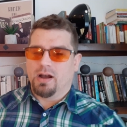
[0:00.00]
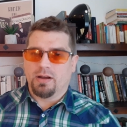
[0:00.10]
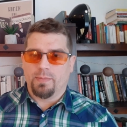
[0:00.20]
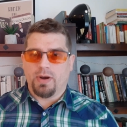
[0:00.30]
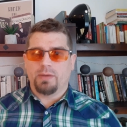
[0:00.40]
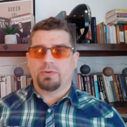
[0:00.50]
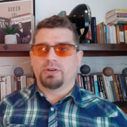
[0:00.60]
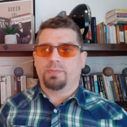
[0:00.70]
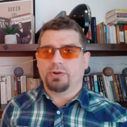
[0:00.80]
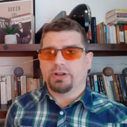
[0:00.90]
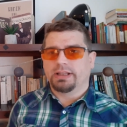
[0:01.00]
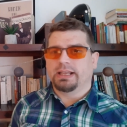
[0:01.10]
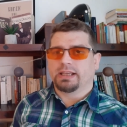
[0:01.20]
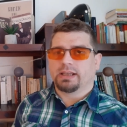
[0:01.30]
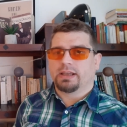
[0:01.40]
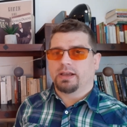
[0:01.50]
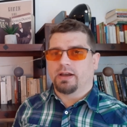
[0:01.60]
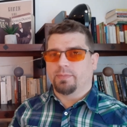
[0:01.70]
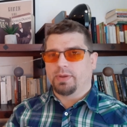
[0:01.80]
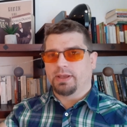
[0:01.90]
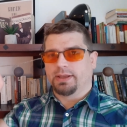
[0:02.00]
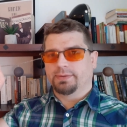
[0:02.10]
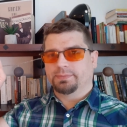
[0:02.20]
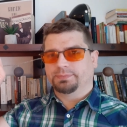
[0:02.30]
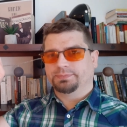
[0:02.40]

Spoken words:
I'm going to put a link up here,